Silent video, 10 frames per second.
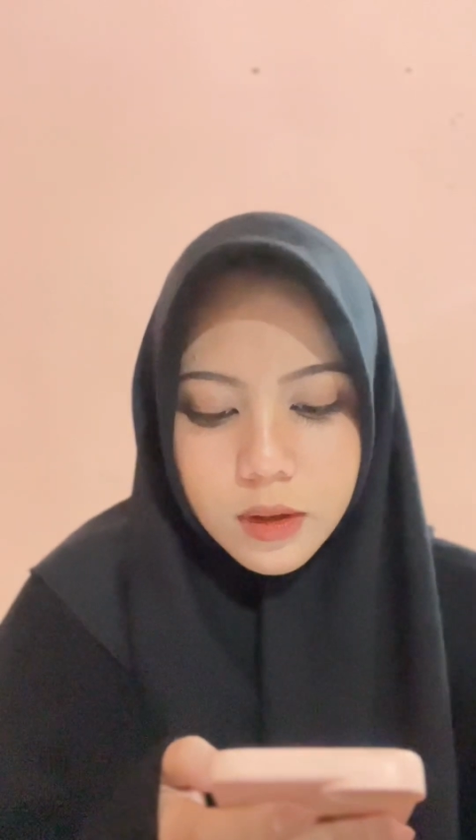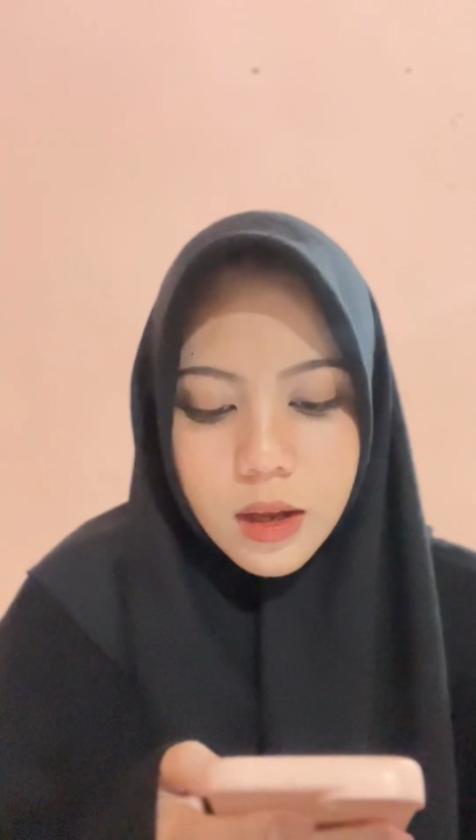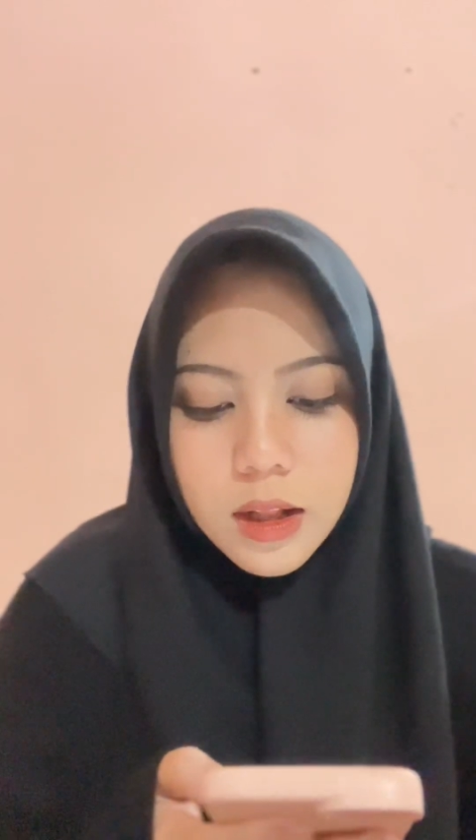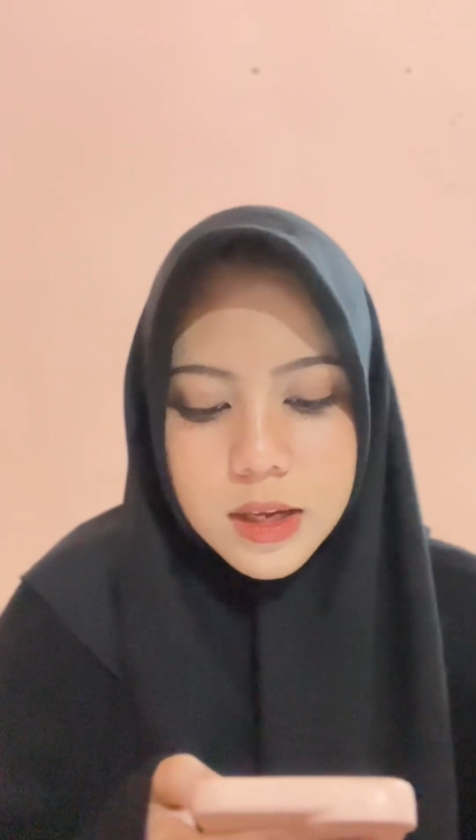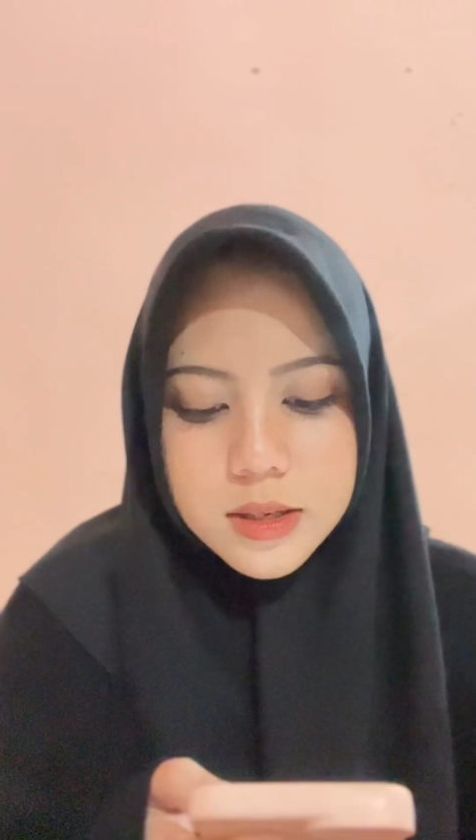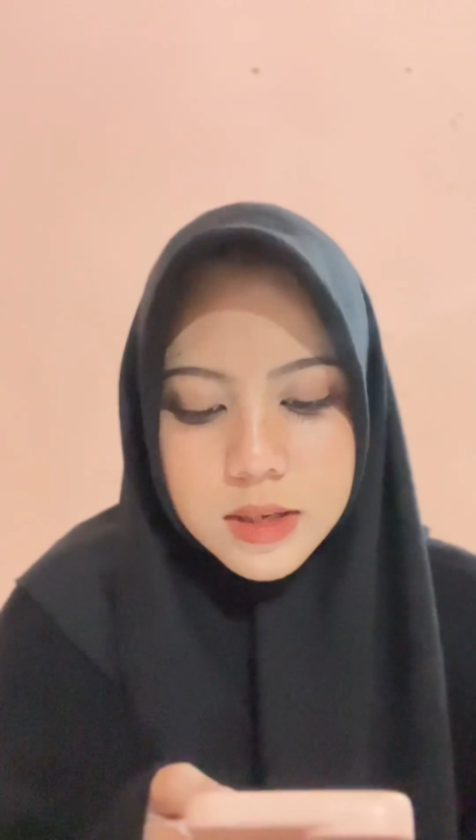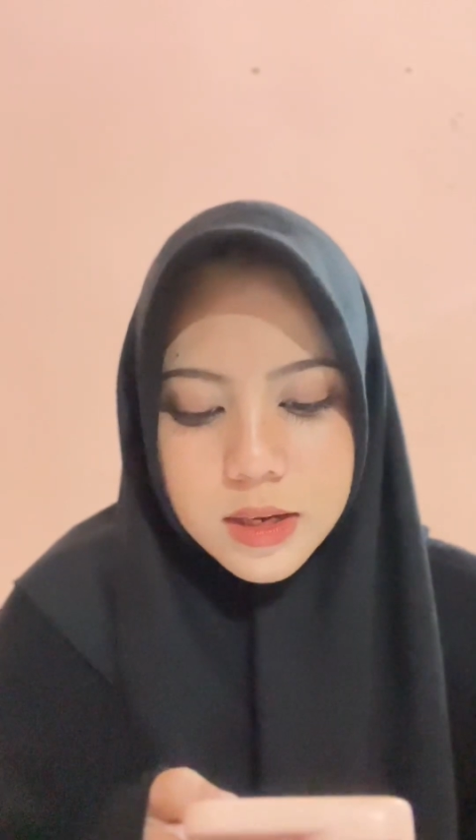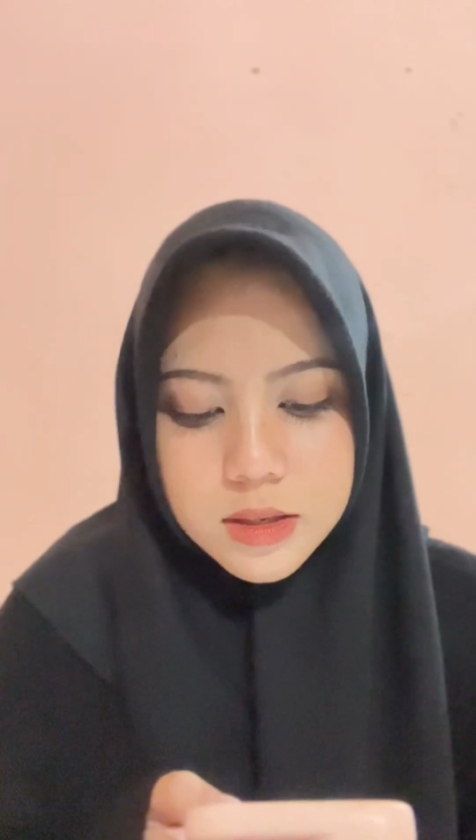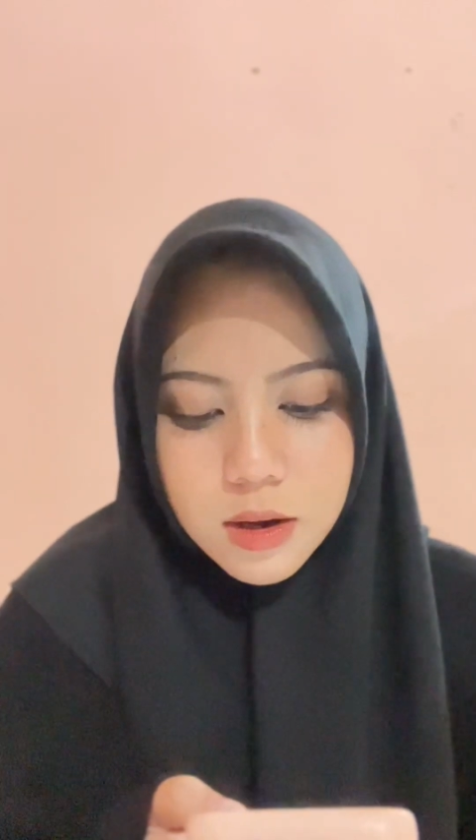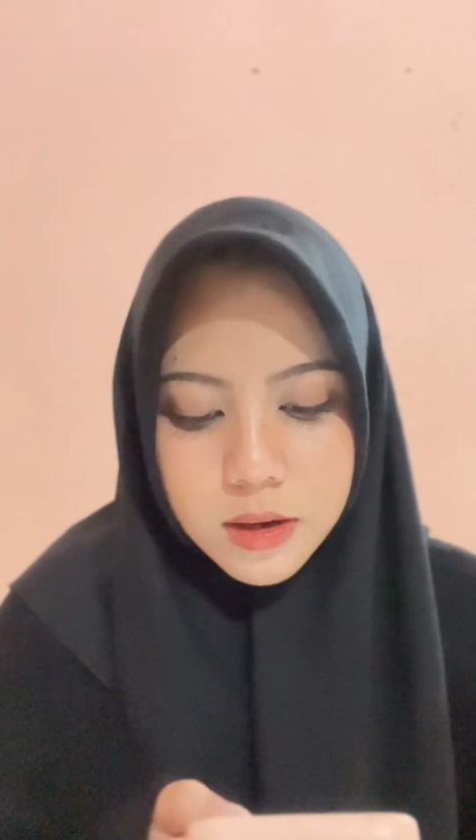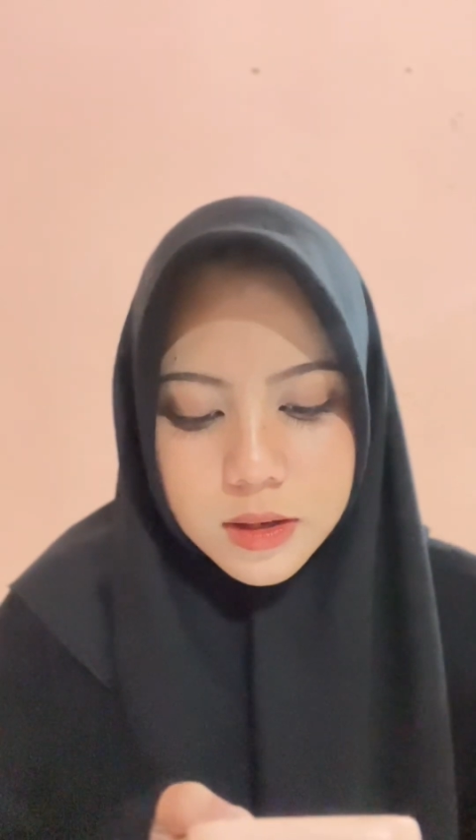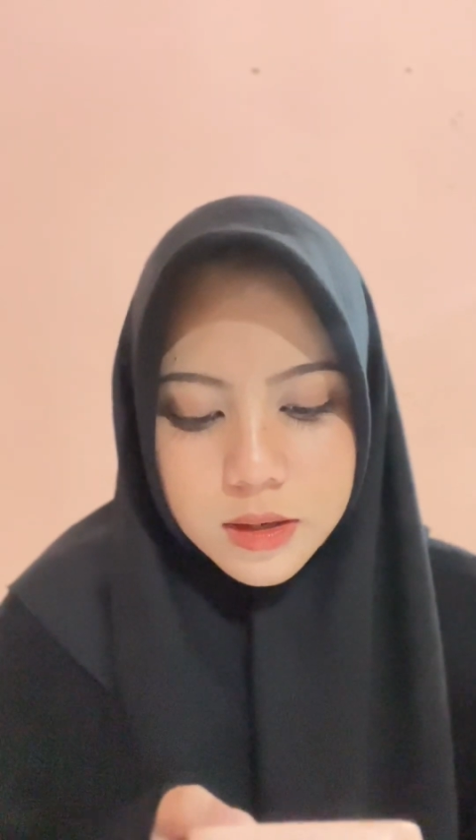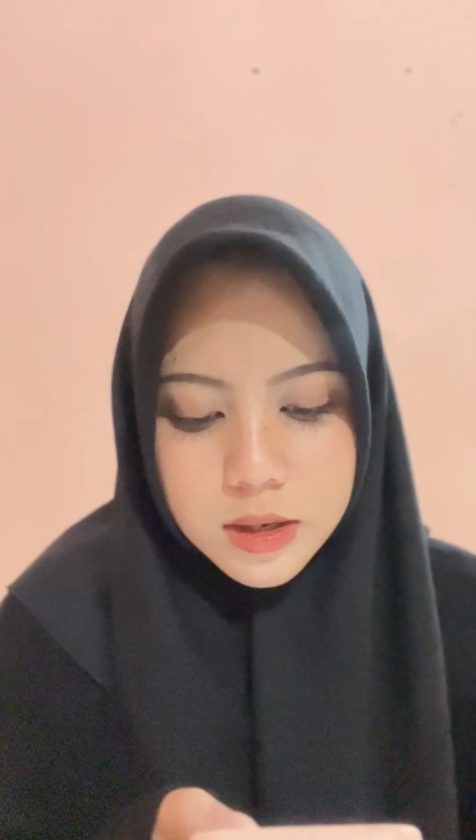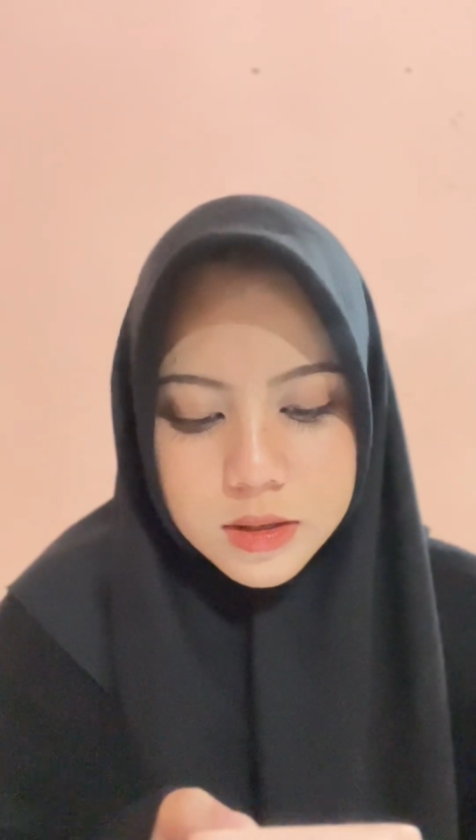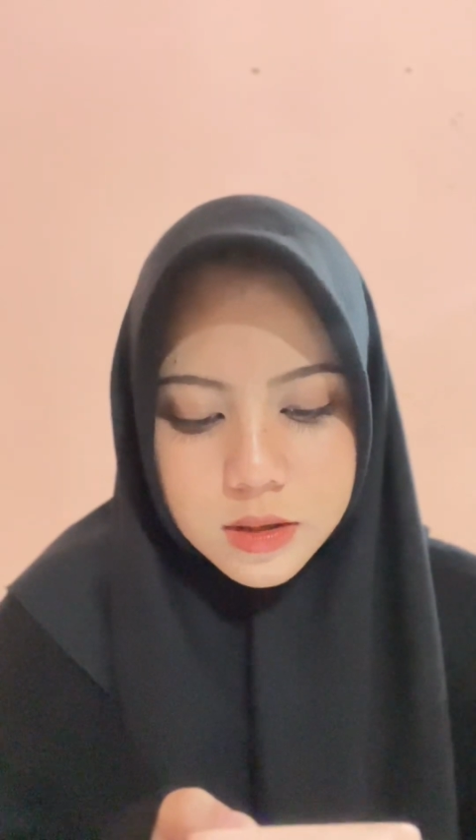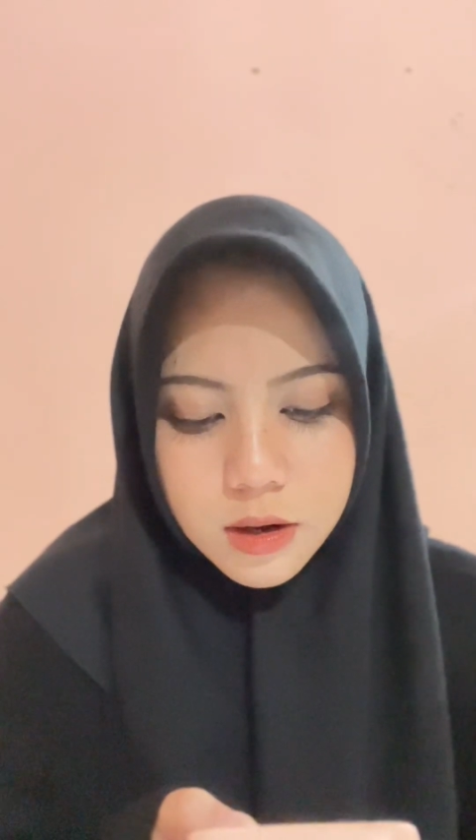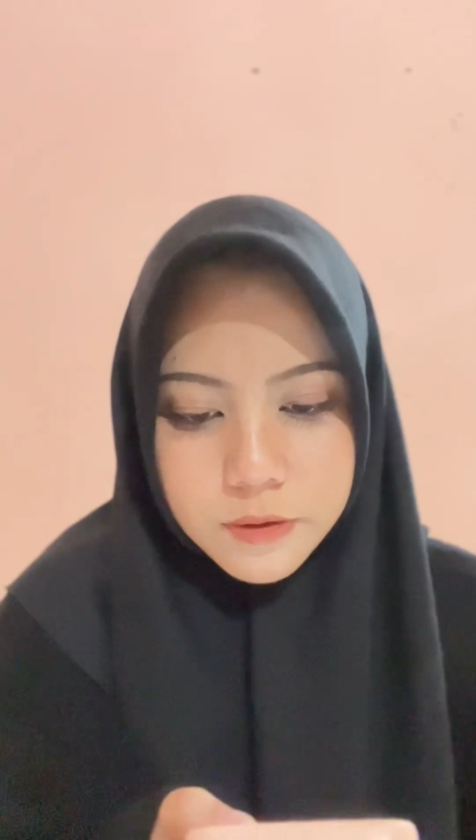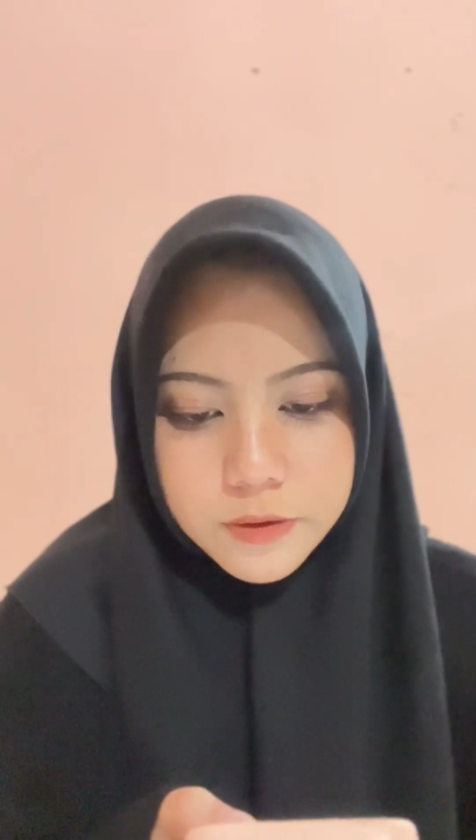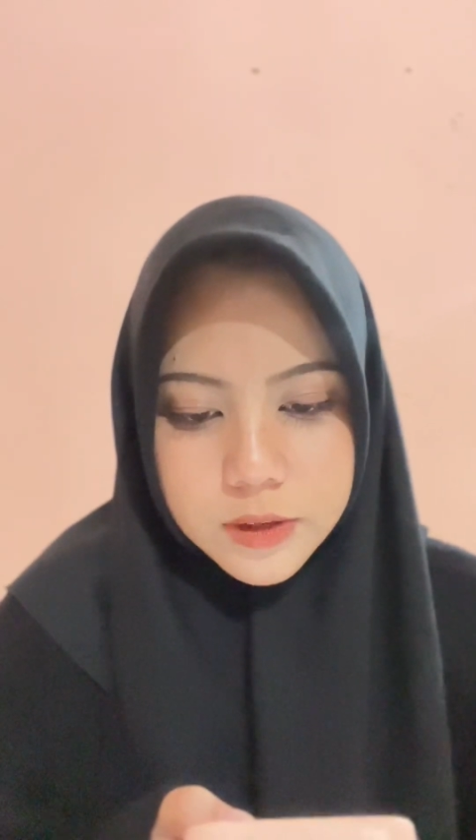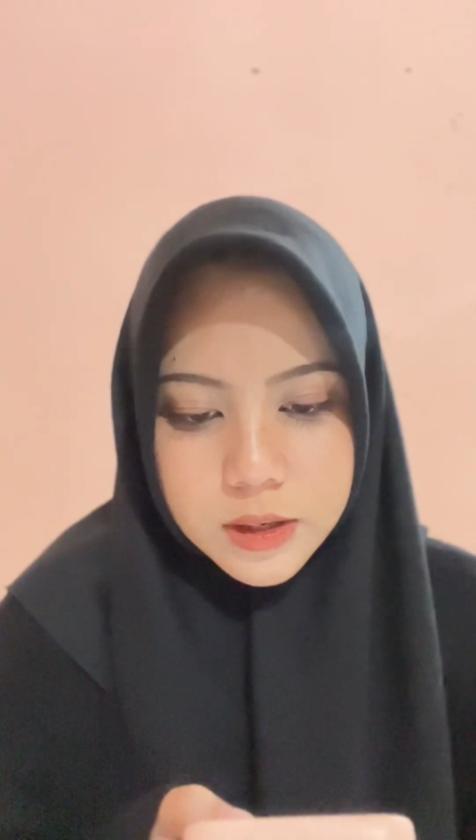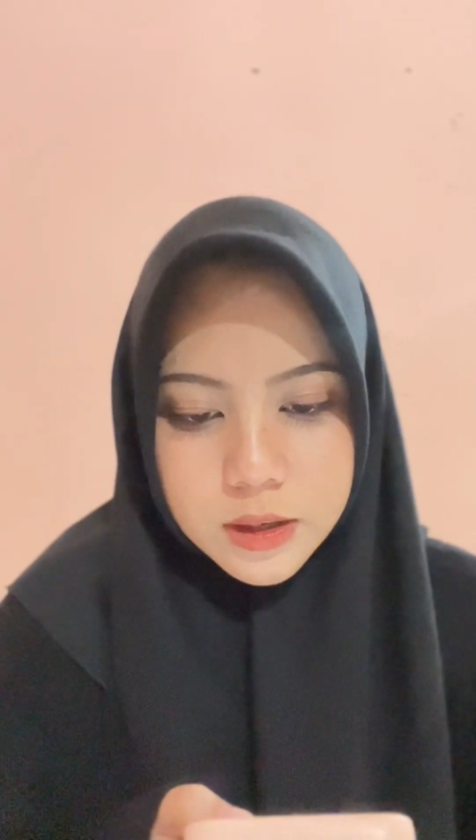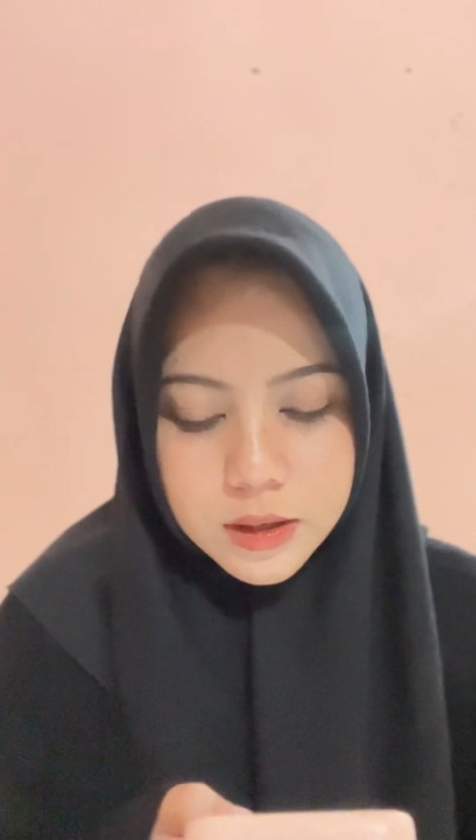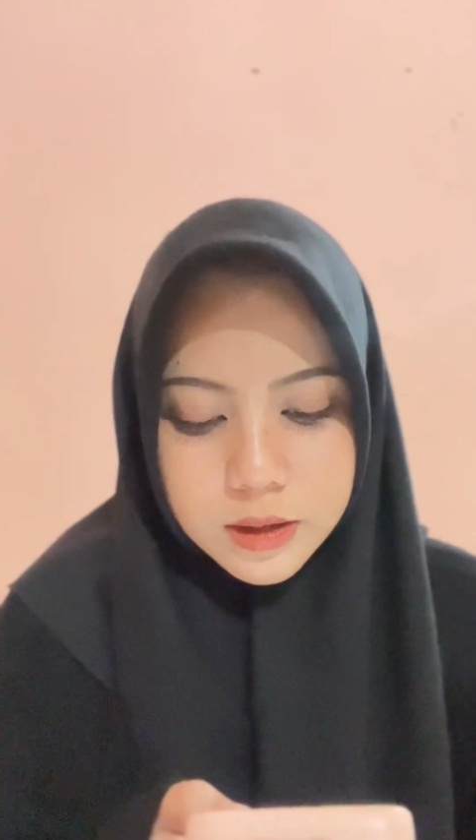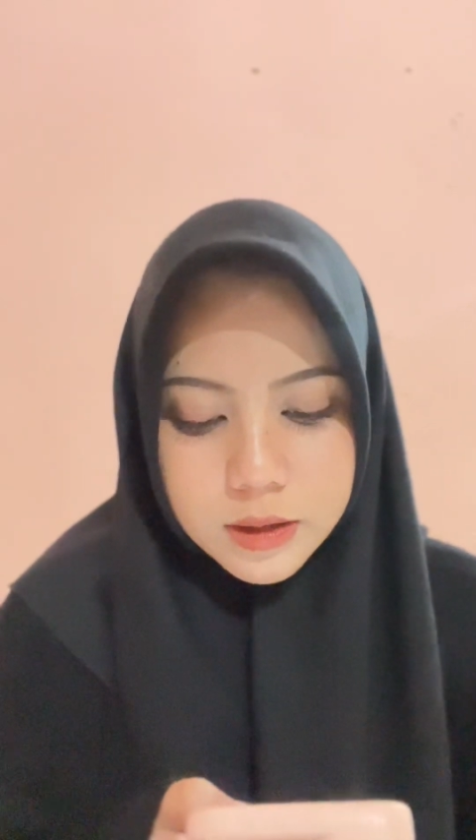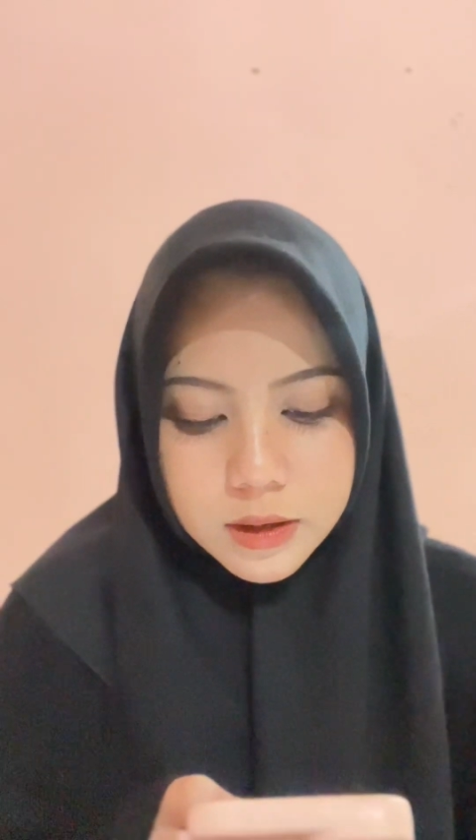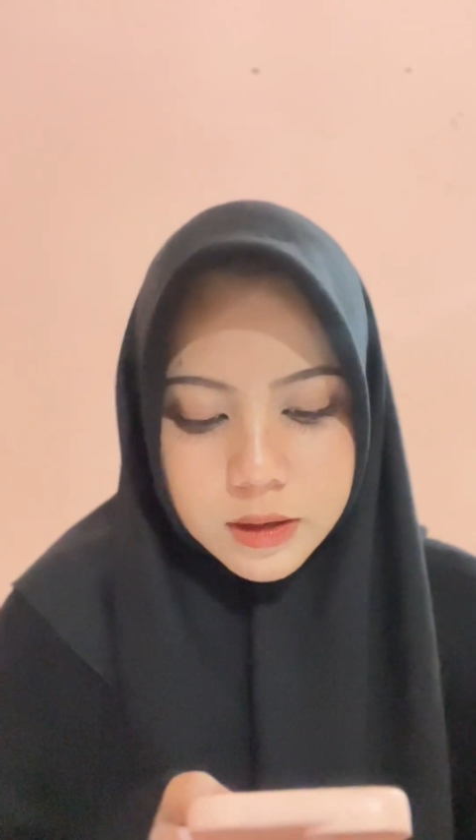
Class size is of the